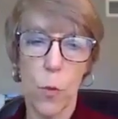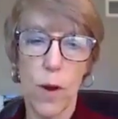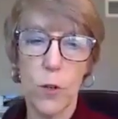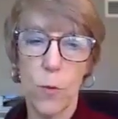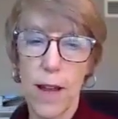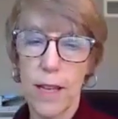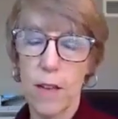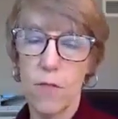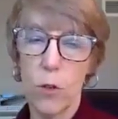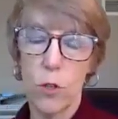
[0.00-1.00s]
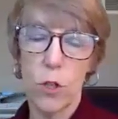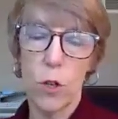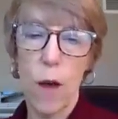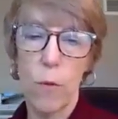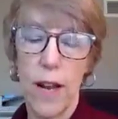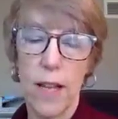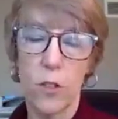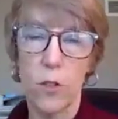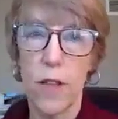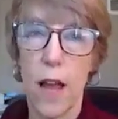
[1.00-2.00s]
What do I give you? So that would
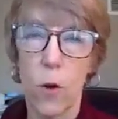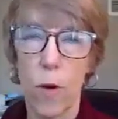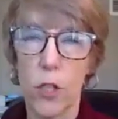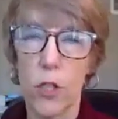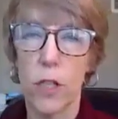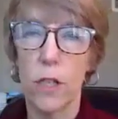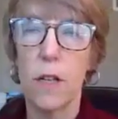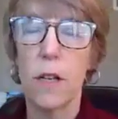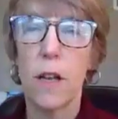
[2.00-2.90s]
answer that question.